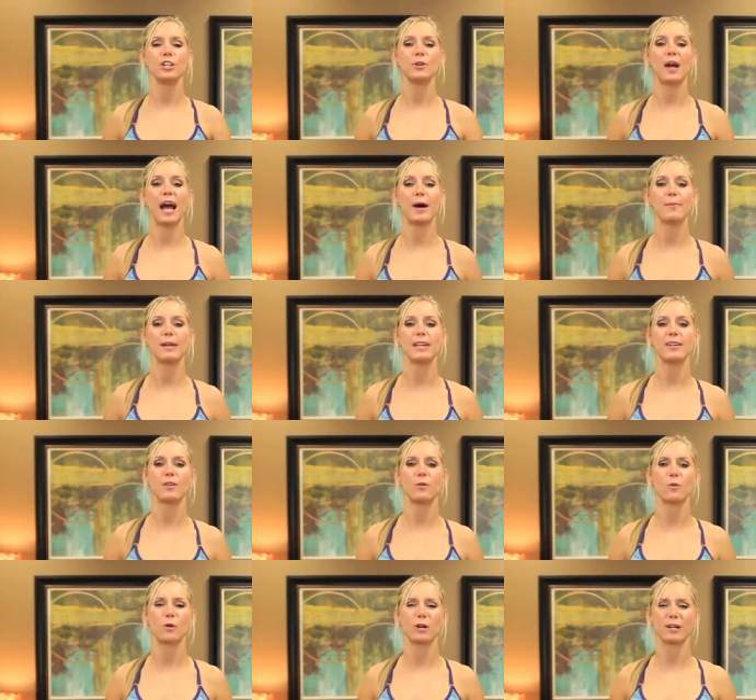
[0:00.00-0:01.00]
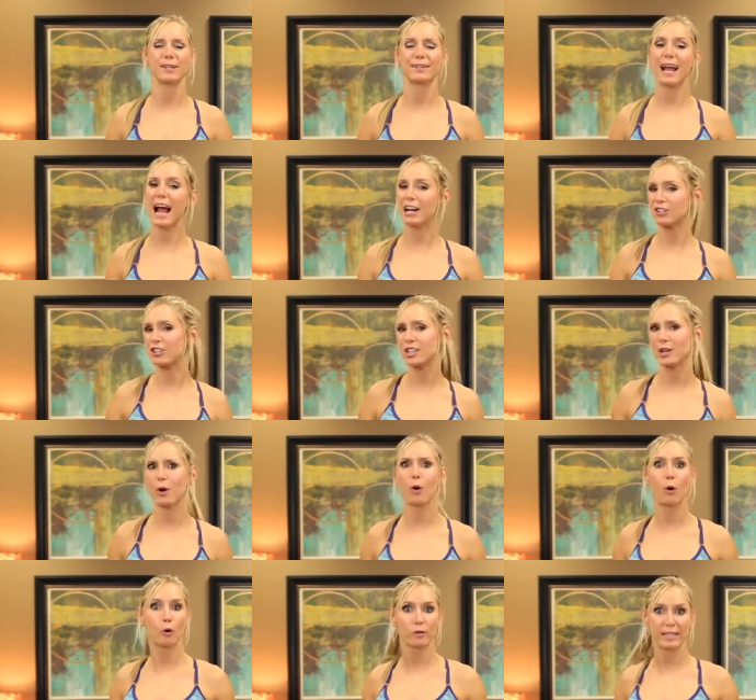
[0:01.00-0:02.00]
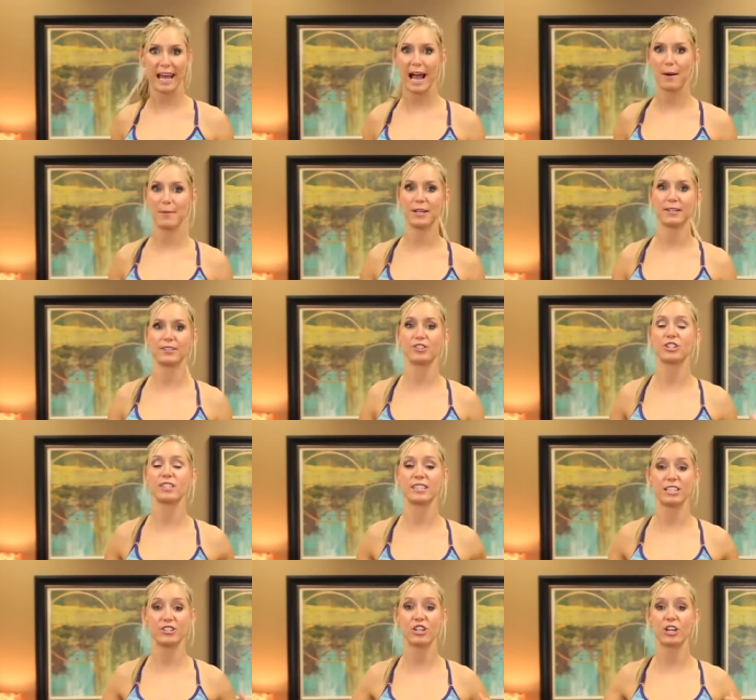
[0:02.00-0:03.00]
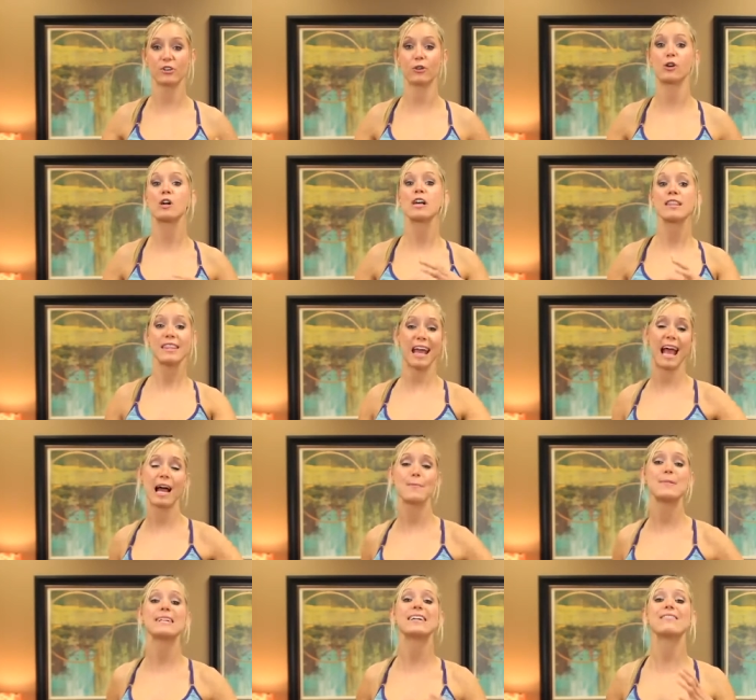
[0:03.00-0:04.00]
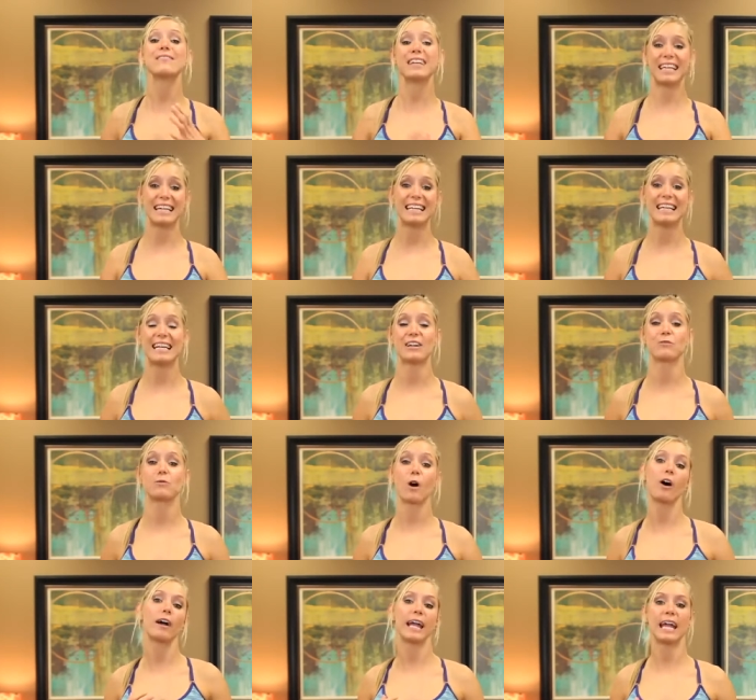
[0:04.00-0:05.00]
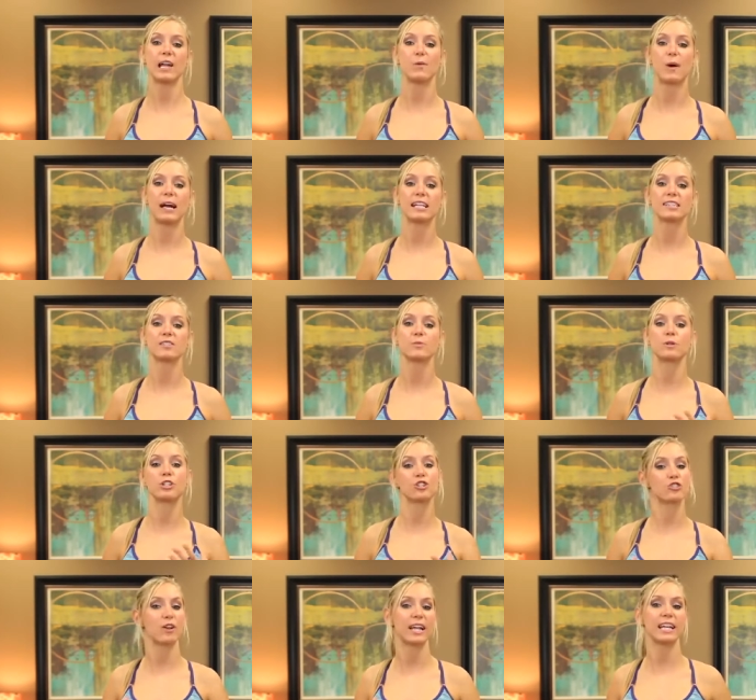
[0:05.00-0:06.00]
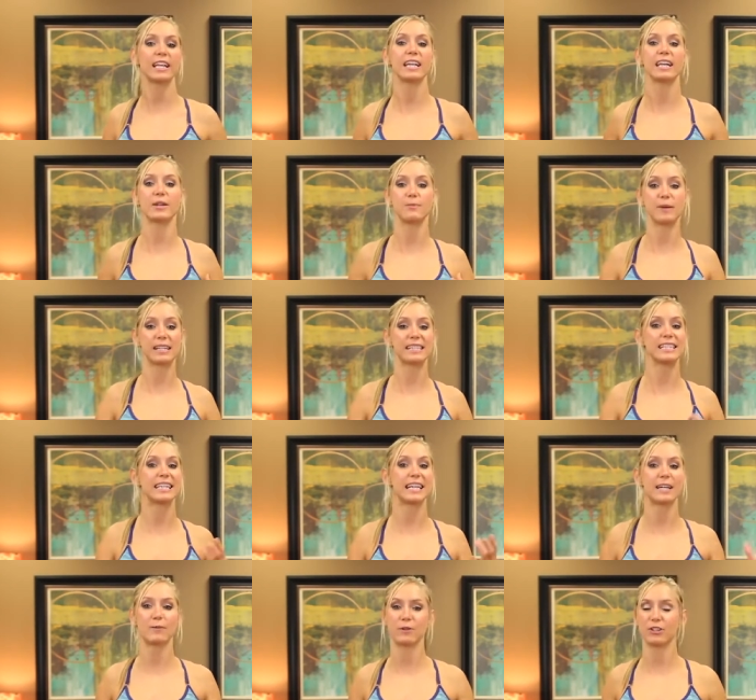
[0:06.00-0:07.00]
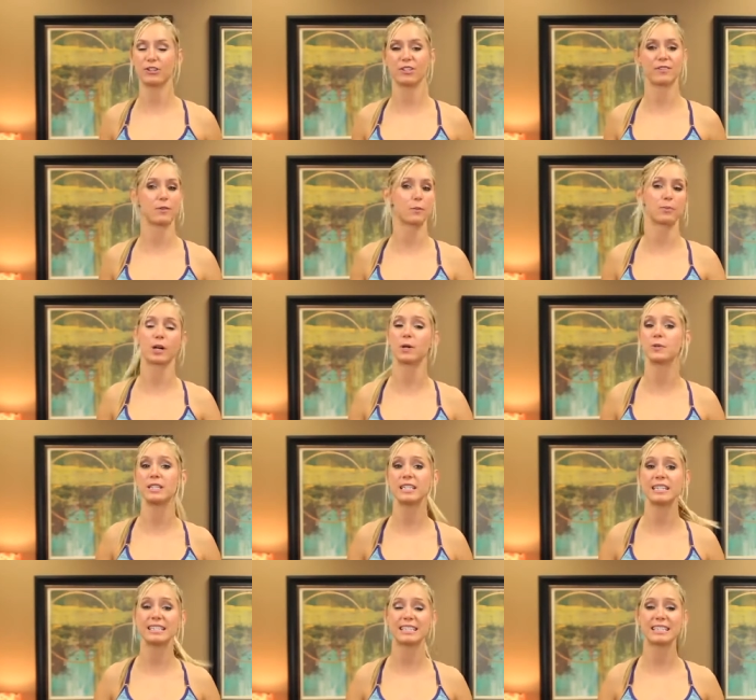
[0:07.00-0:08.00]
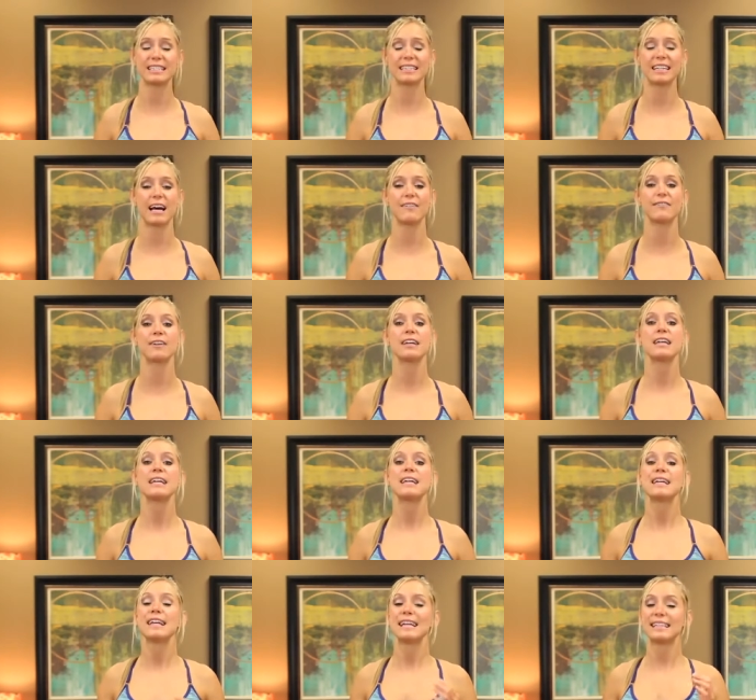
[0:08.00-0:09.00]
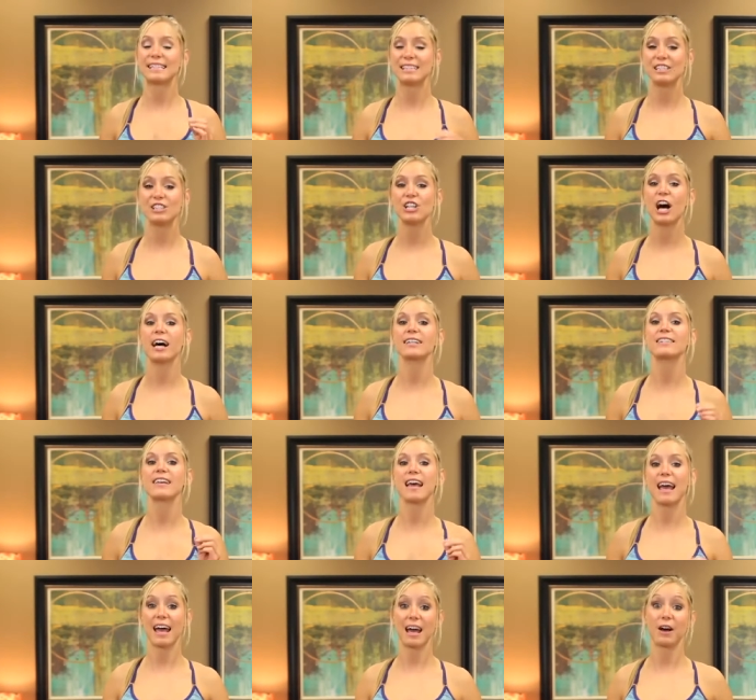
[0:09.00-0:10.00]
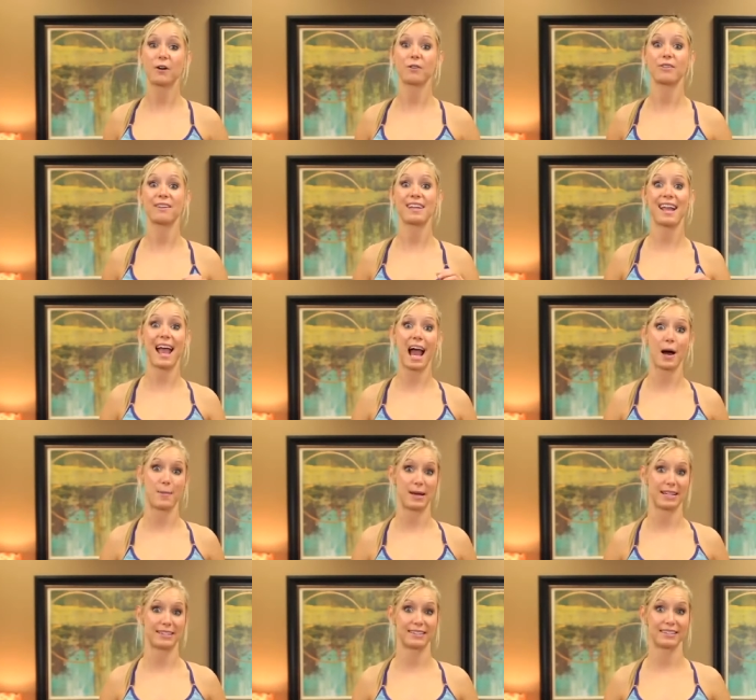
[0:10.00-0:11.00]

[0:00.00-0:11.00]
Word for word: new habit, or actually old habit, just in general, the habit of eating raw egg whites when training and mixing it in with your different proteins and stuff is not a healthy habit.